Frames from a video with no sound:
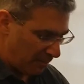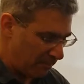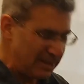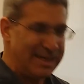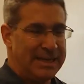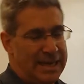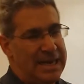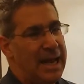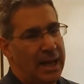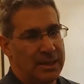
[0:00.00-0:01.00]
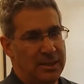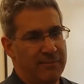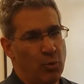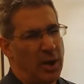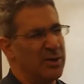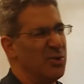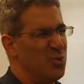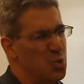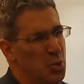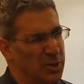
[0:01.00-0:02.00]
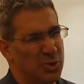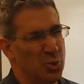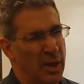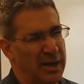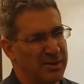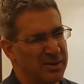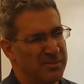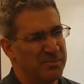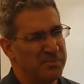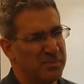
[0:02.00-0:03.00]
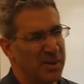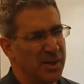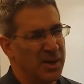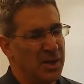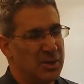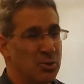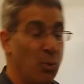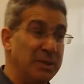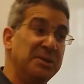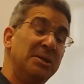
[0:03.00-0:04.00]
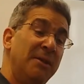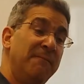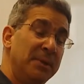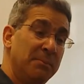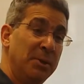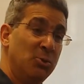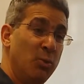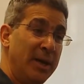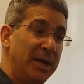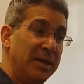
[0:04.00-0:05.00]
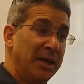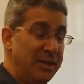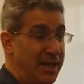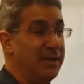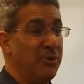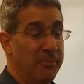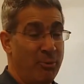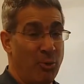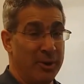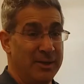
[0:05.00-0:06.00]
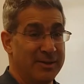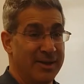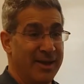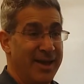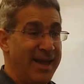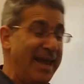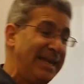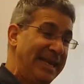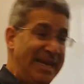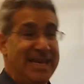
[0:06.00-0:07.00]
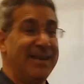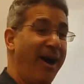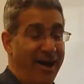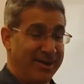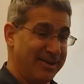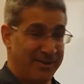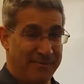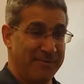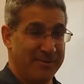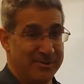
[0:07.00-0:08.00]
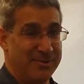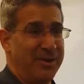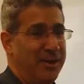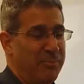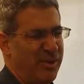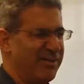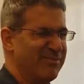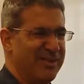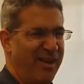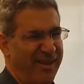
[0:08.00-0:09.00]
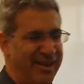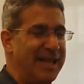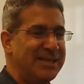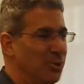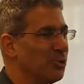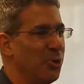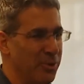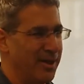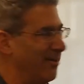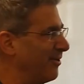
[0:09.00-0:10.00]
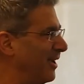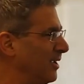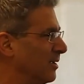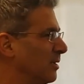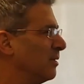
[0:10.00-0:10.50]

But an inactive one wouldn't do that. So what's the difference between tender point and inactive trigger point? Let's not go there, okay?